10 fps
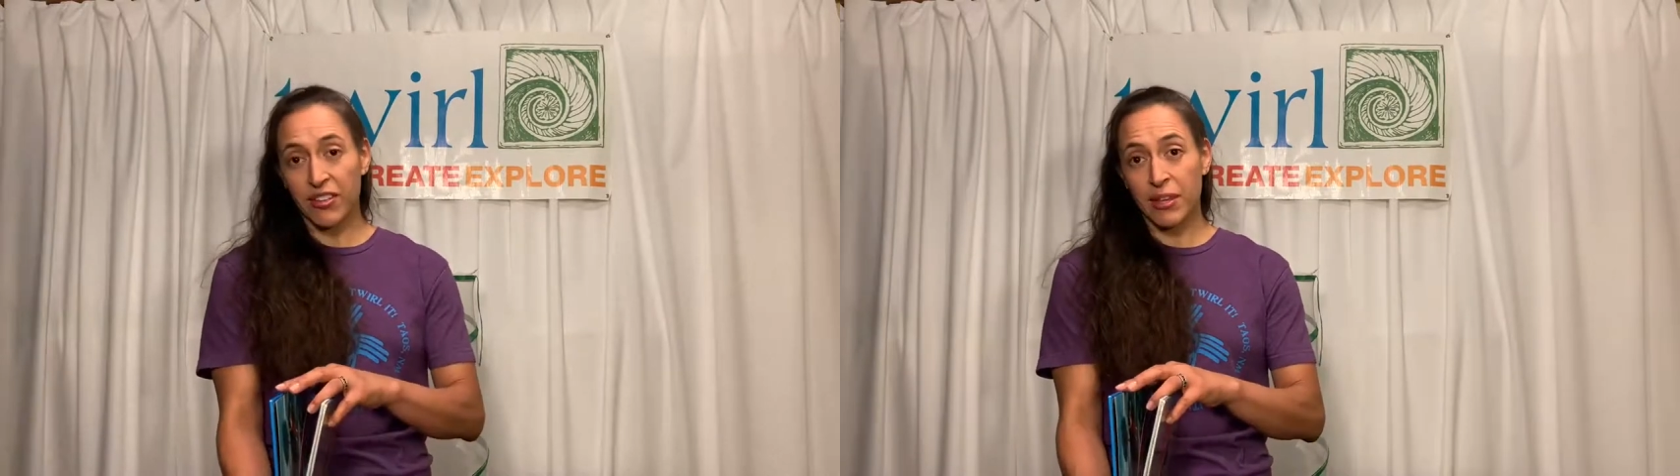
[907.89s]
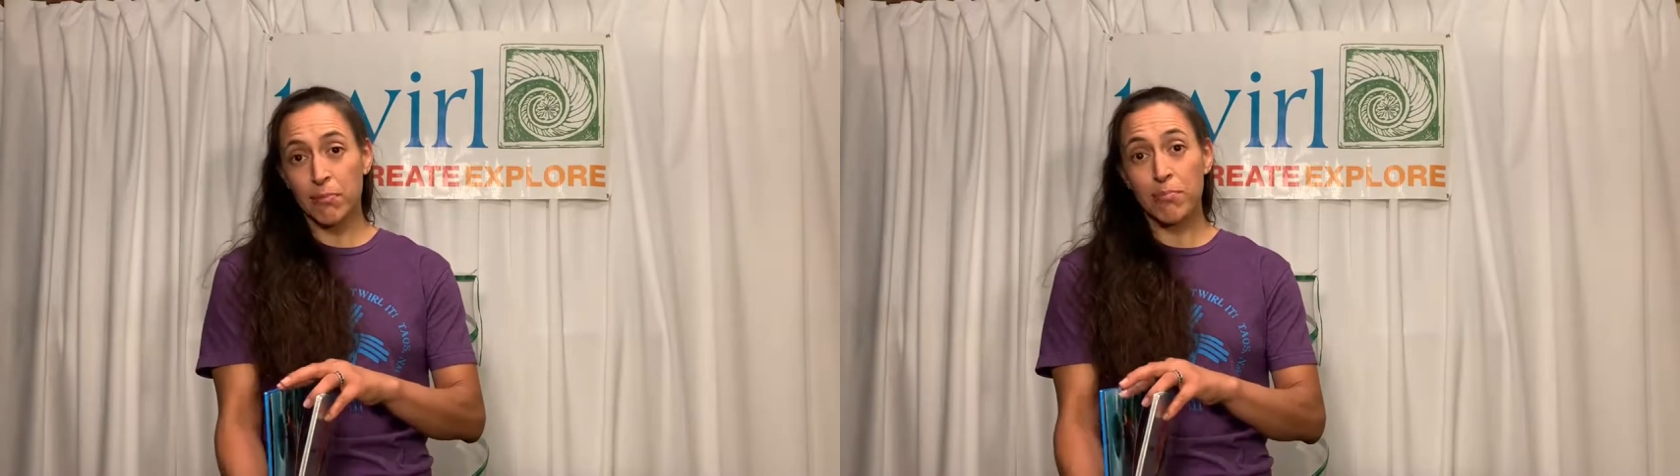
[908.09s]

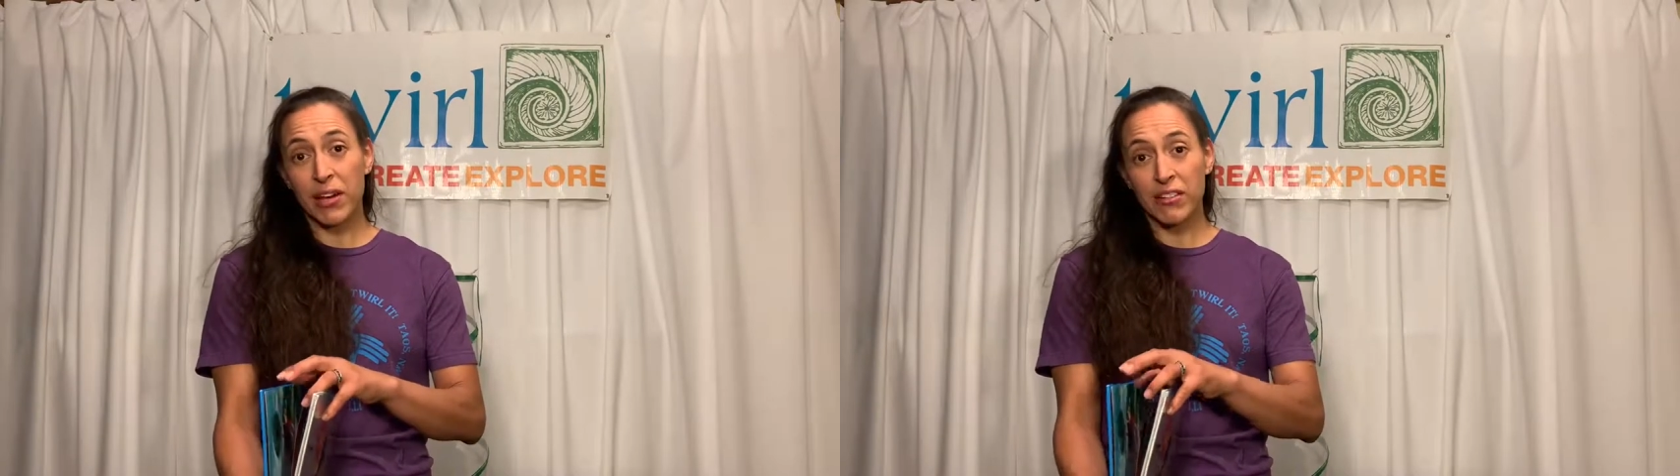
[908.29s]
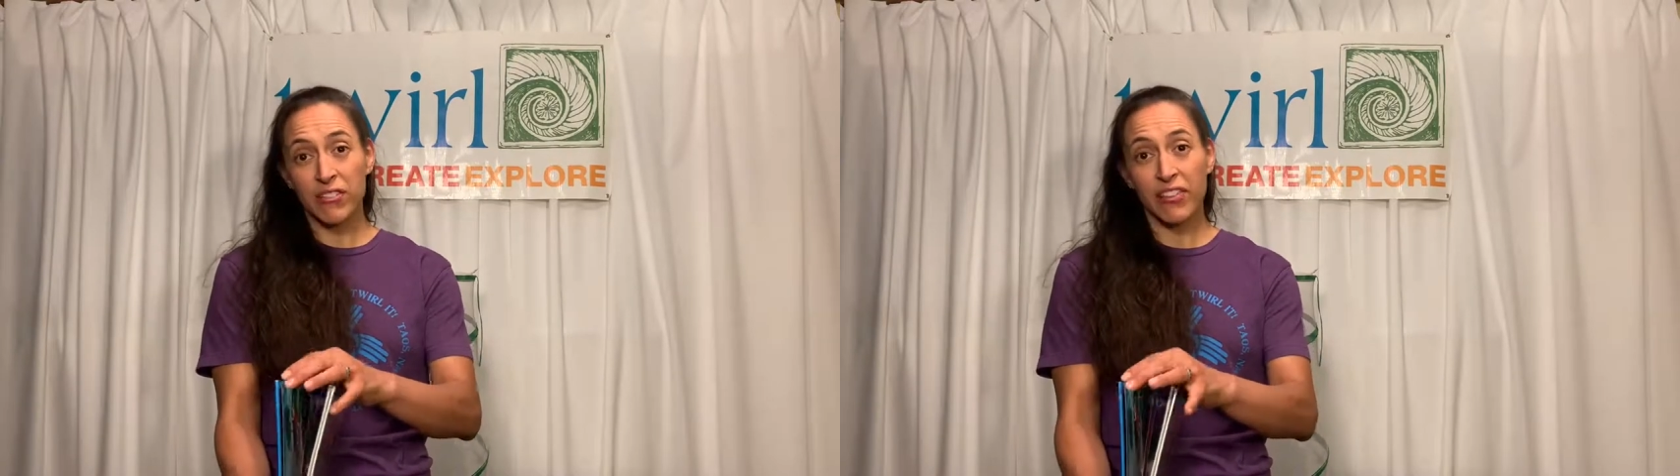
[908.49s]
that
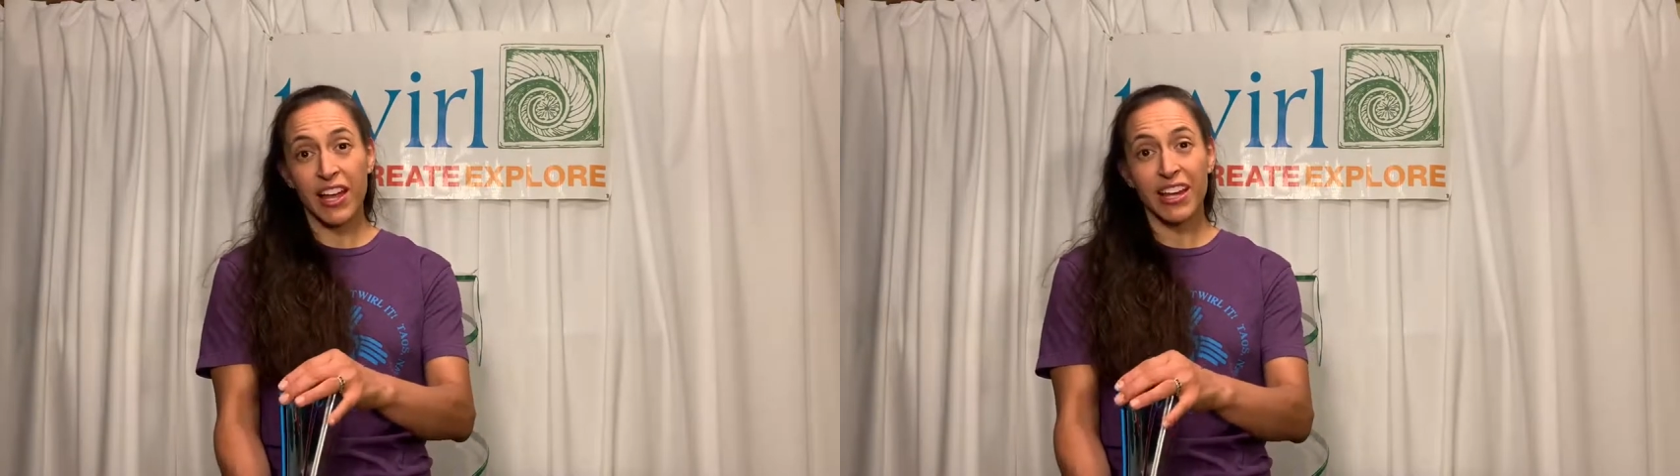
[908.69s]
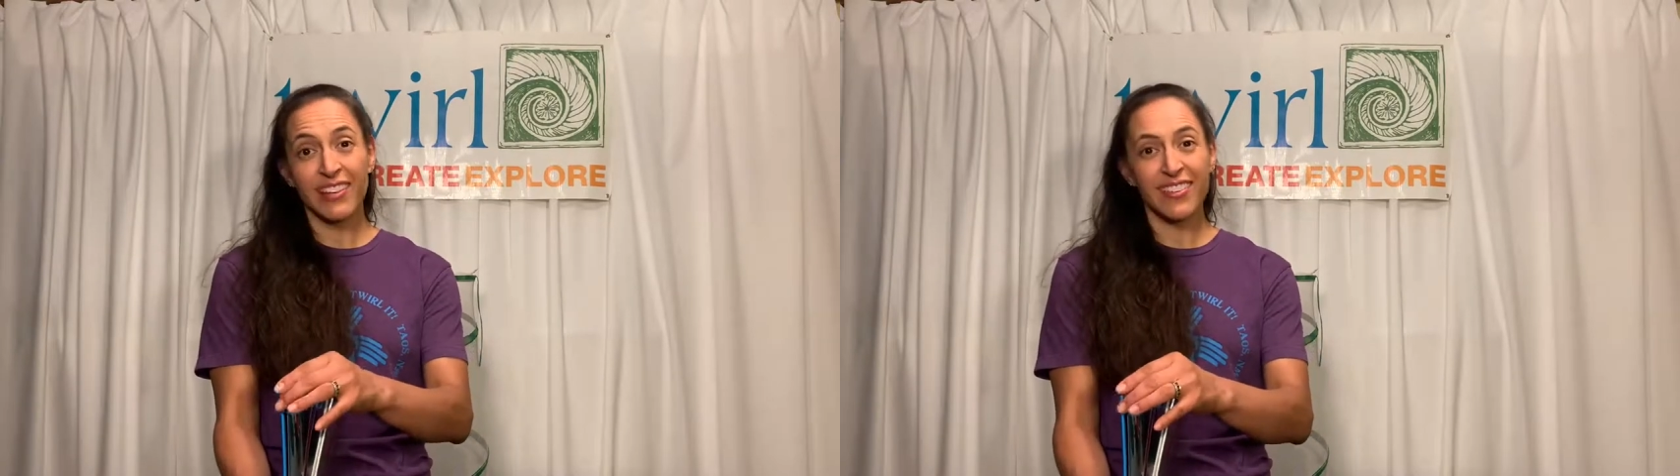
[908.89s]

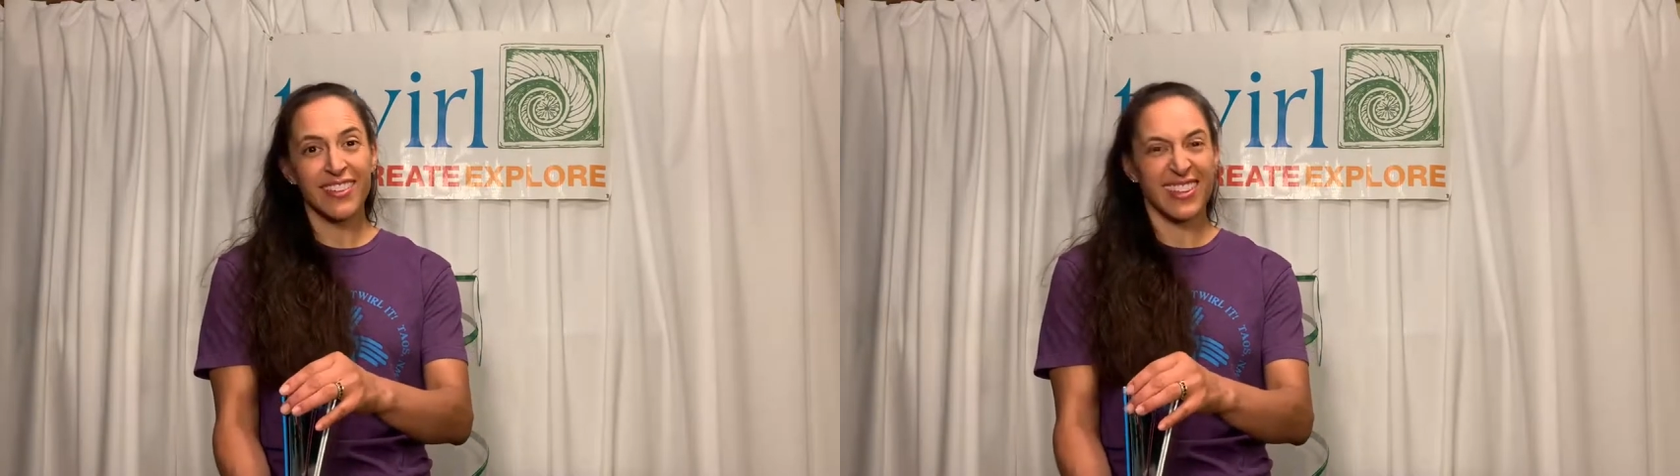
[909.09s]
butterflies,